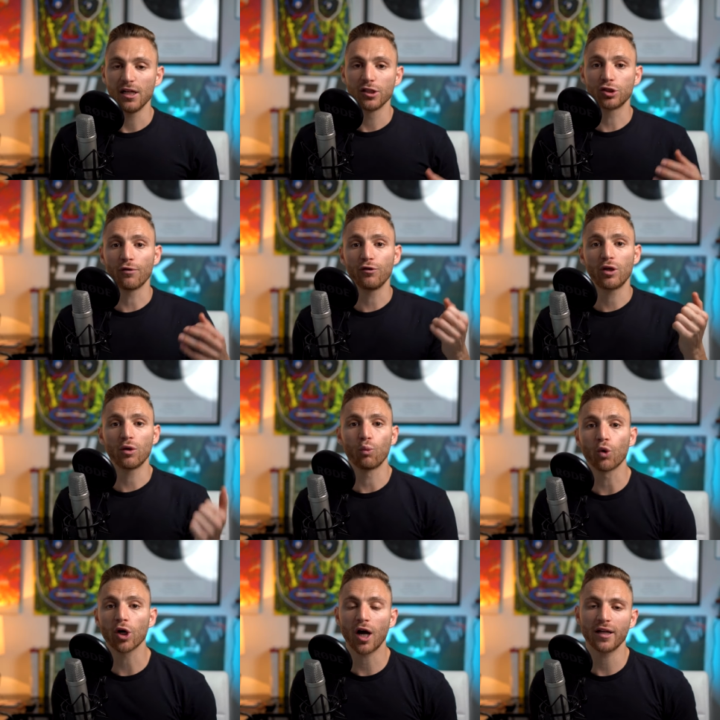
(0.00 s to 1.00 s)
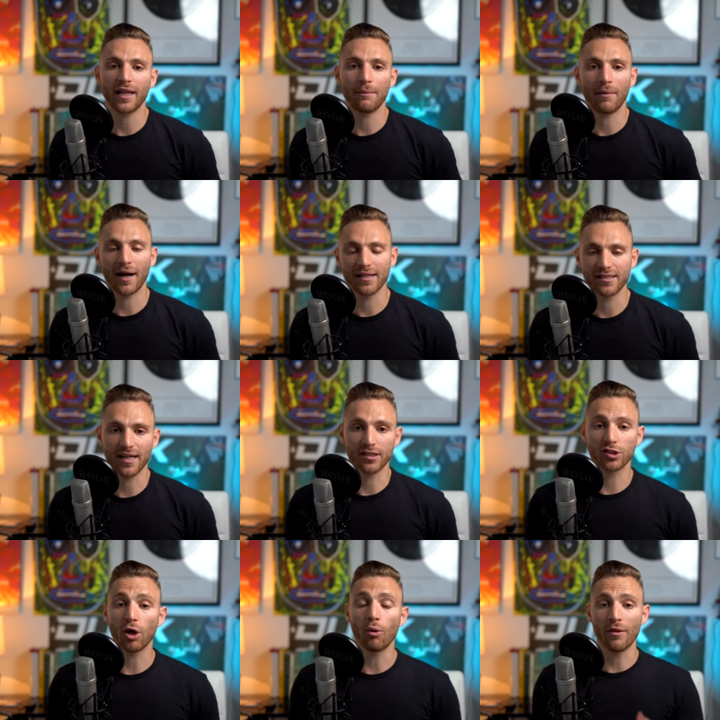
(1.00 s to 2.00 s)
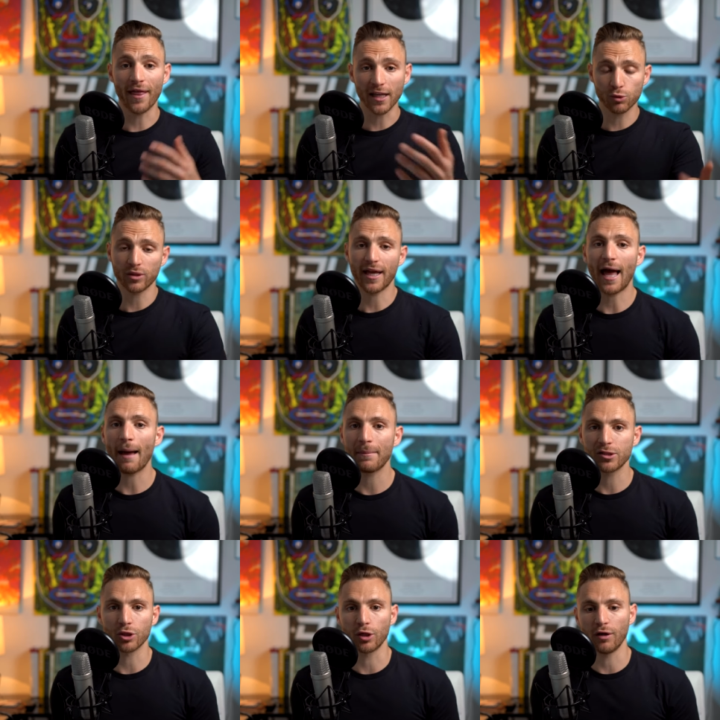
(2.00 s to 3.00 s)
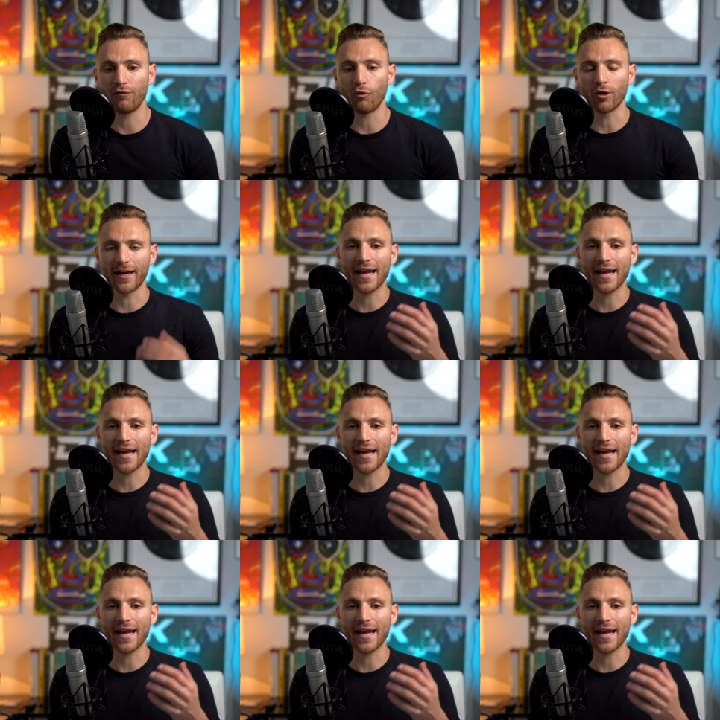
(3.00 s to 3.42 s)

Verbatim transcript: So if you can work on that mindset. So that's what the habits are good for.